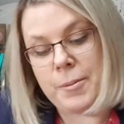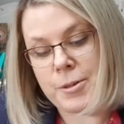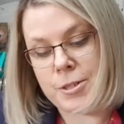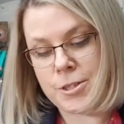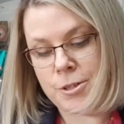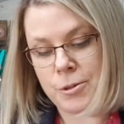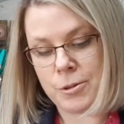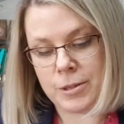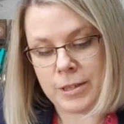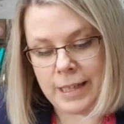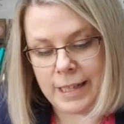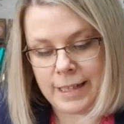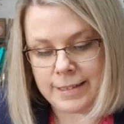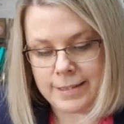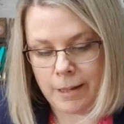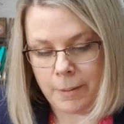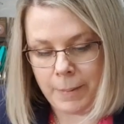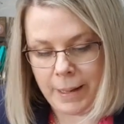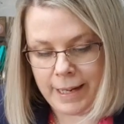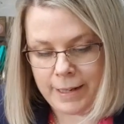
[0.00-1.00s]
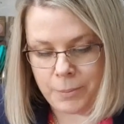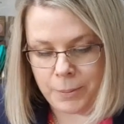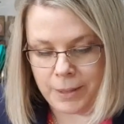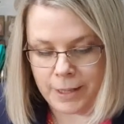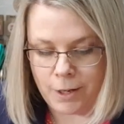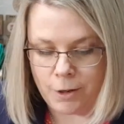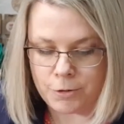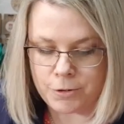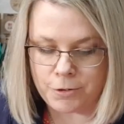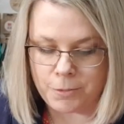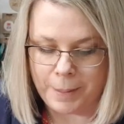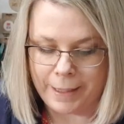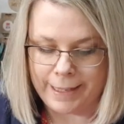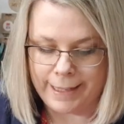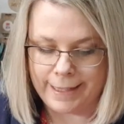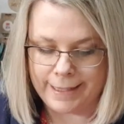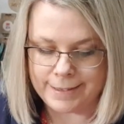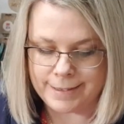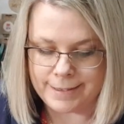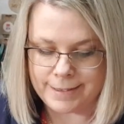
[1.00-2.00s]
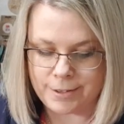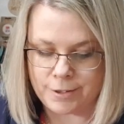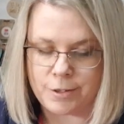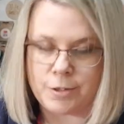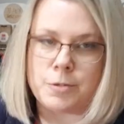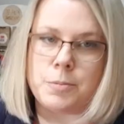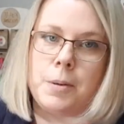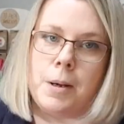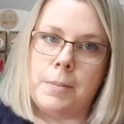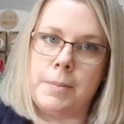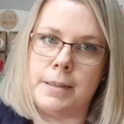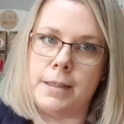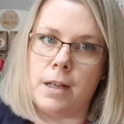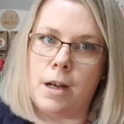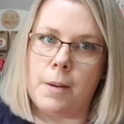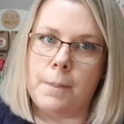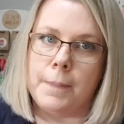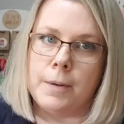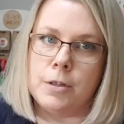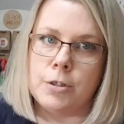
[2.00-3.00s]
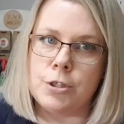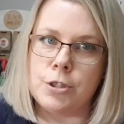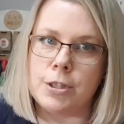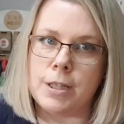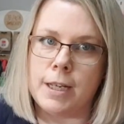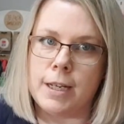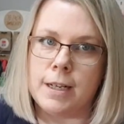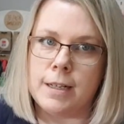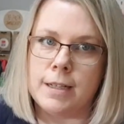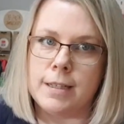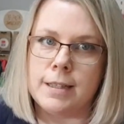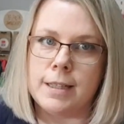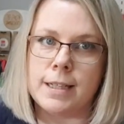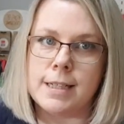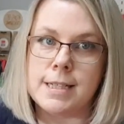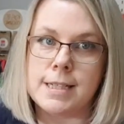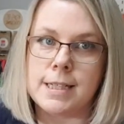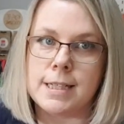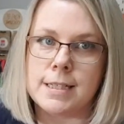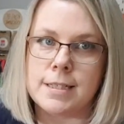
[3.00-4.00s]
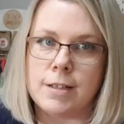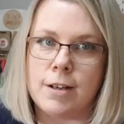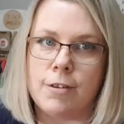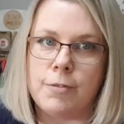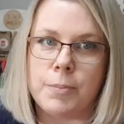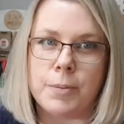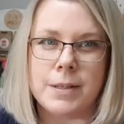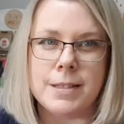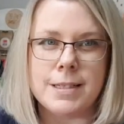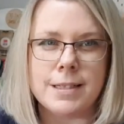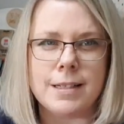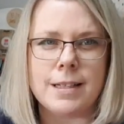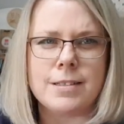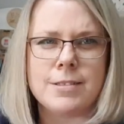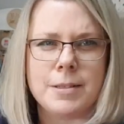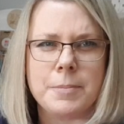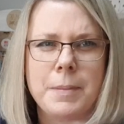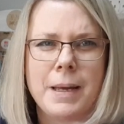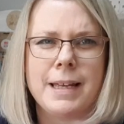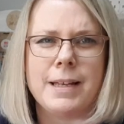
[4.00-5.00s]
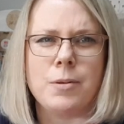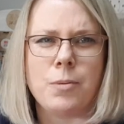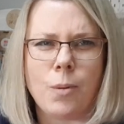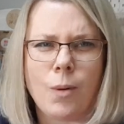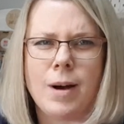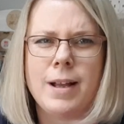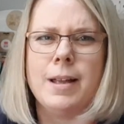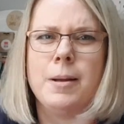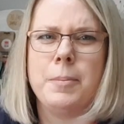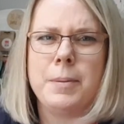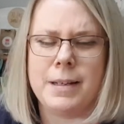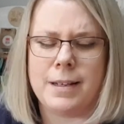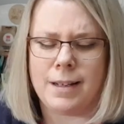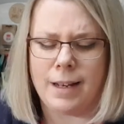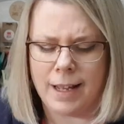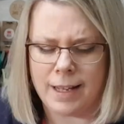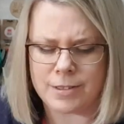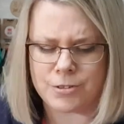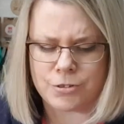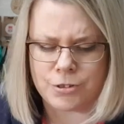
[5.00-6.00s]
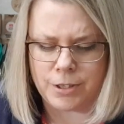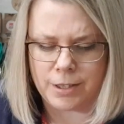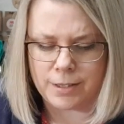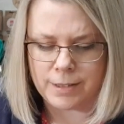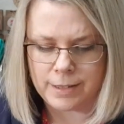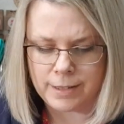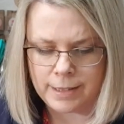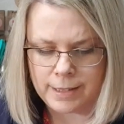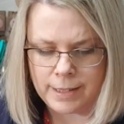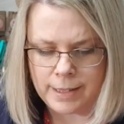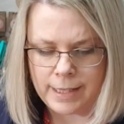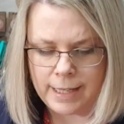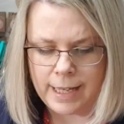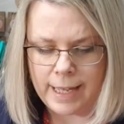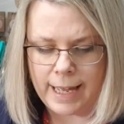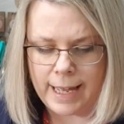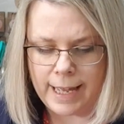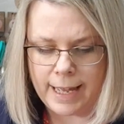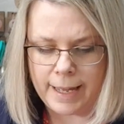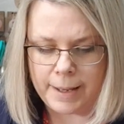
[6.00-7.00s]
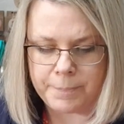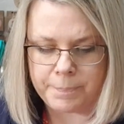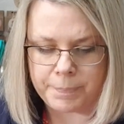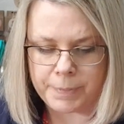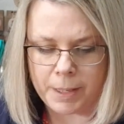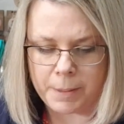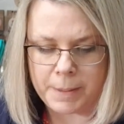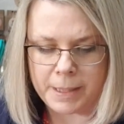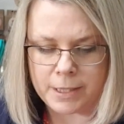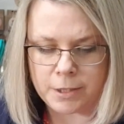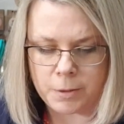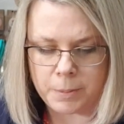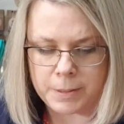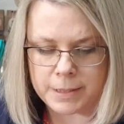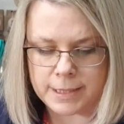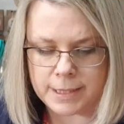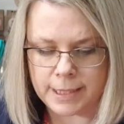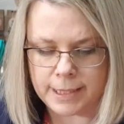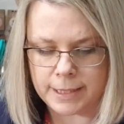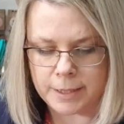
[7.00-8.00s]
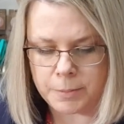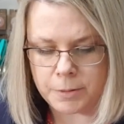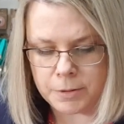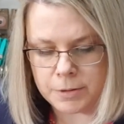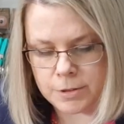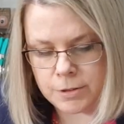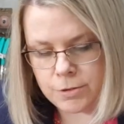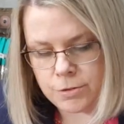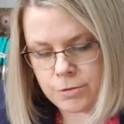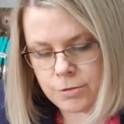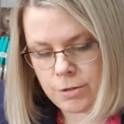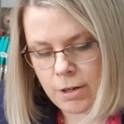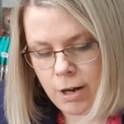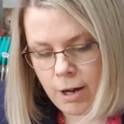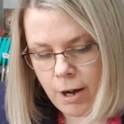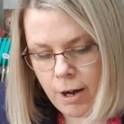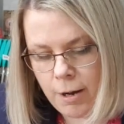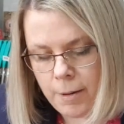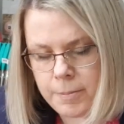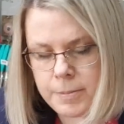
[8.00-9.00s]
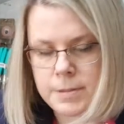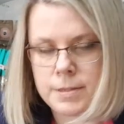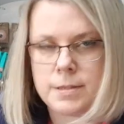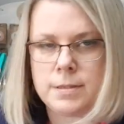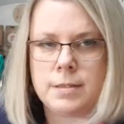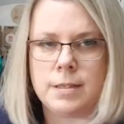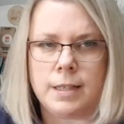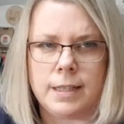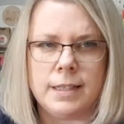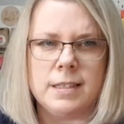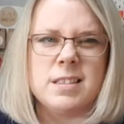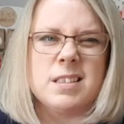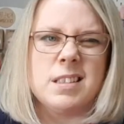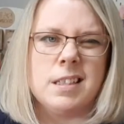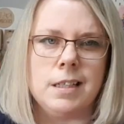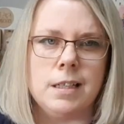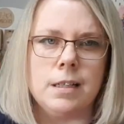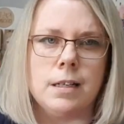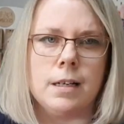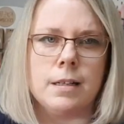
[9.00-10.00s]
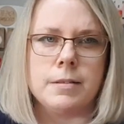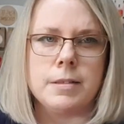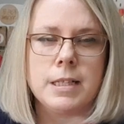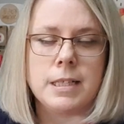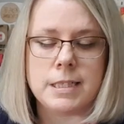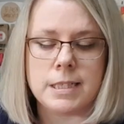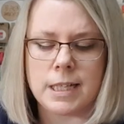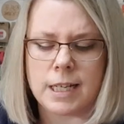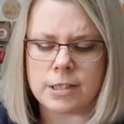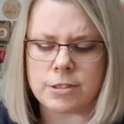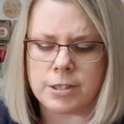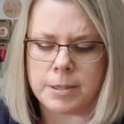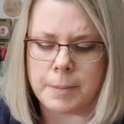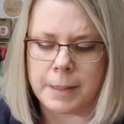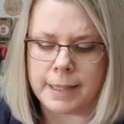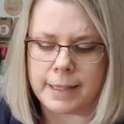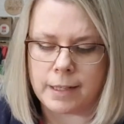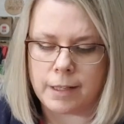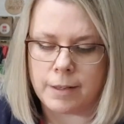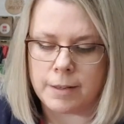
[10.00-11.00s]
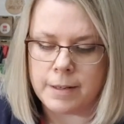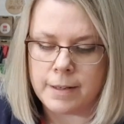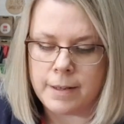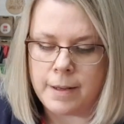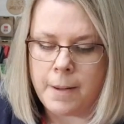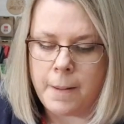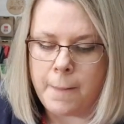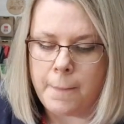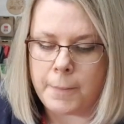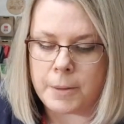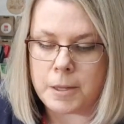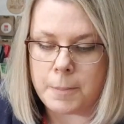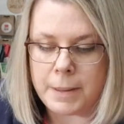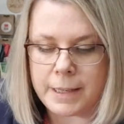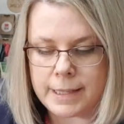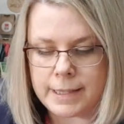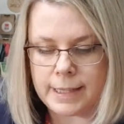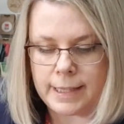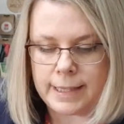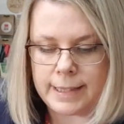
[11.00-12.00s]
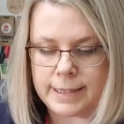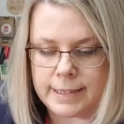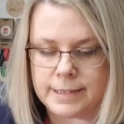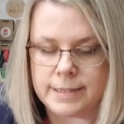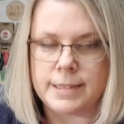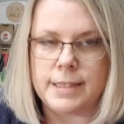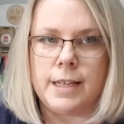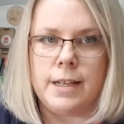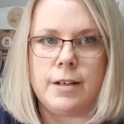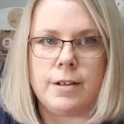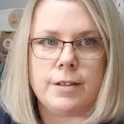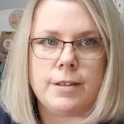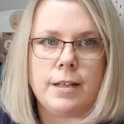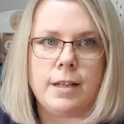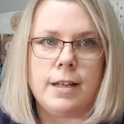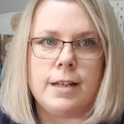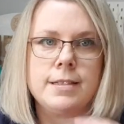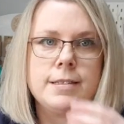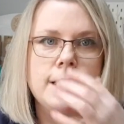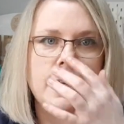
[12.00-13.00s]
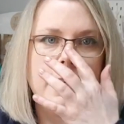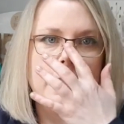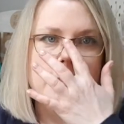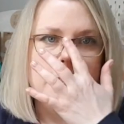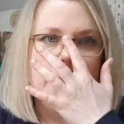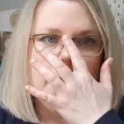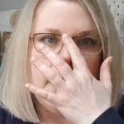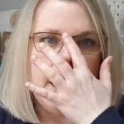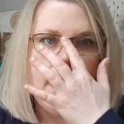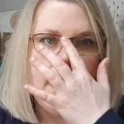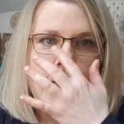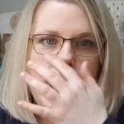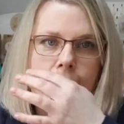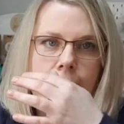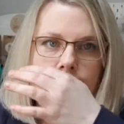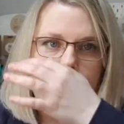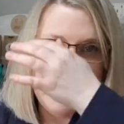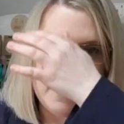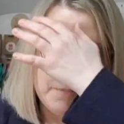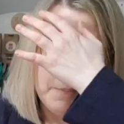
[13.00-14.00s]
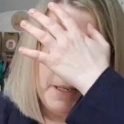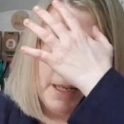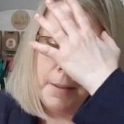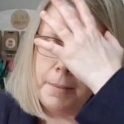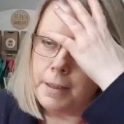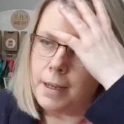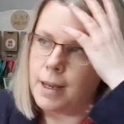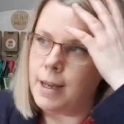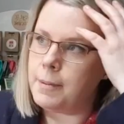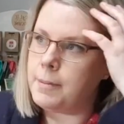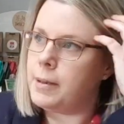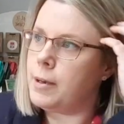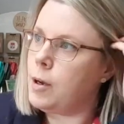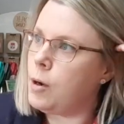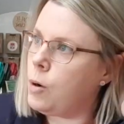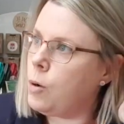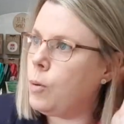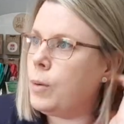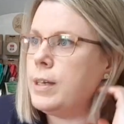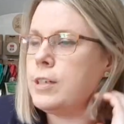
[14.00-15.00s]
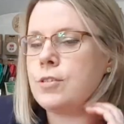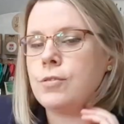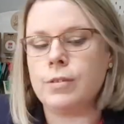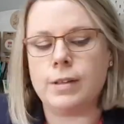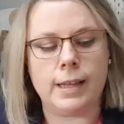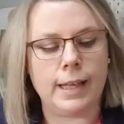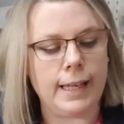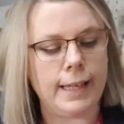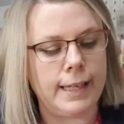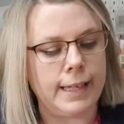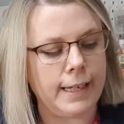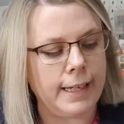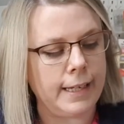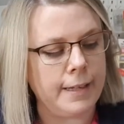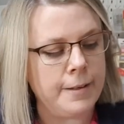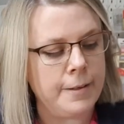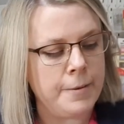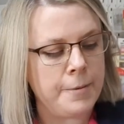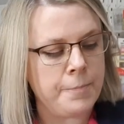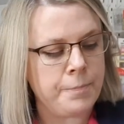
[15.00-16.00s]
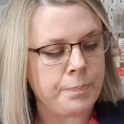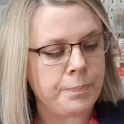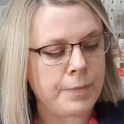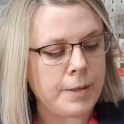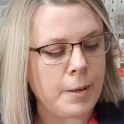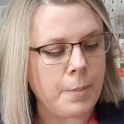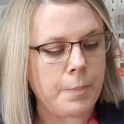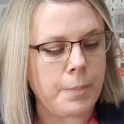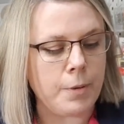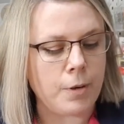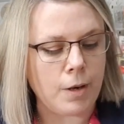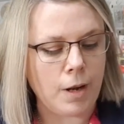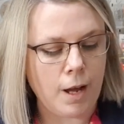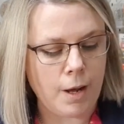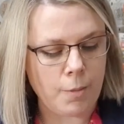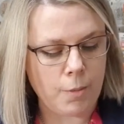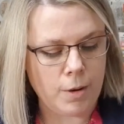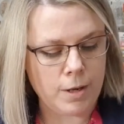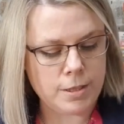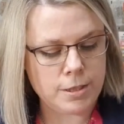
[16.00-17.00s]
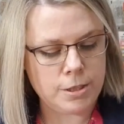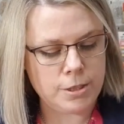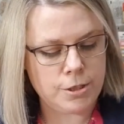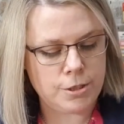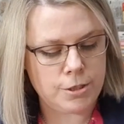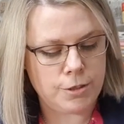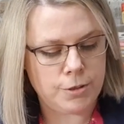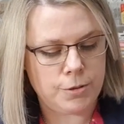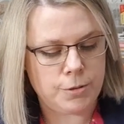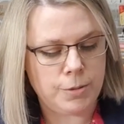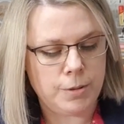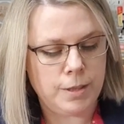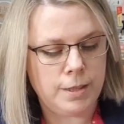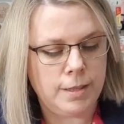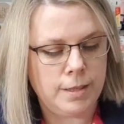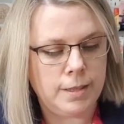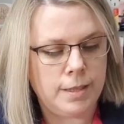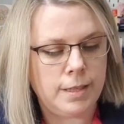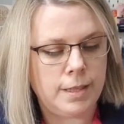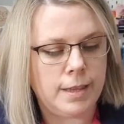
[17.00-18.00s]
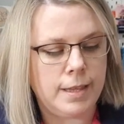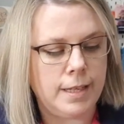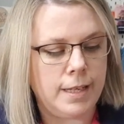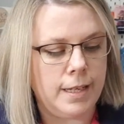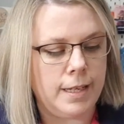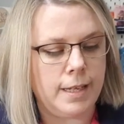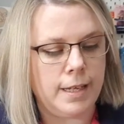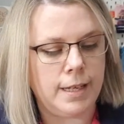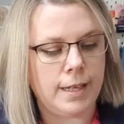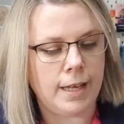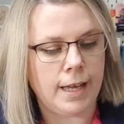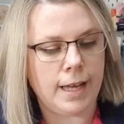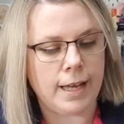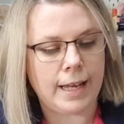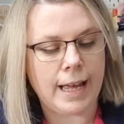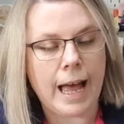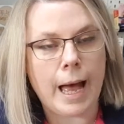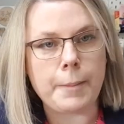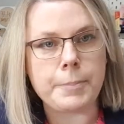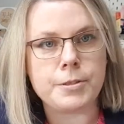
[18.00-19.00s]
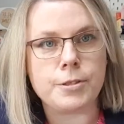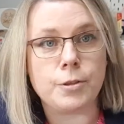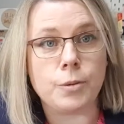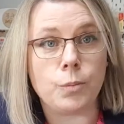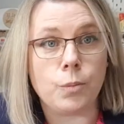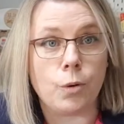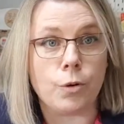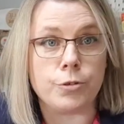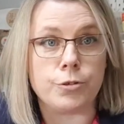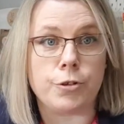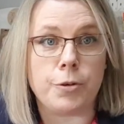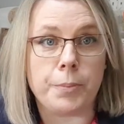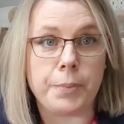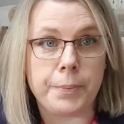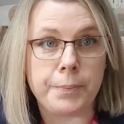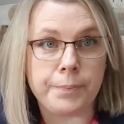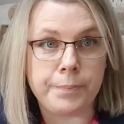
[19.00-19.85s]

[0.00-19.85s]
were two things I made. When I go through my list, there's probably not much there that I ticked off, but I did actually make quite a bit last year. I made a couple of Tilly and the Buttons tops. You'll see, I did actually make a lot. But the big thing this year that I said, and maybe I'm wishful thinking, but I want to do the capsule wardrobe.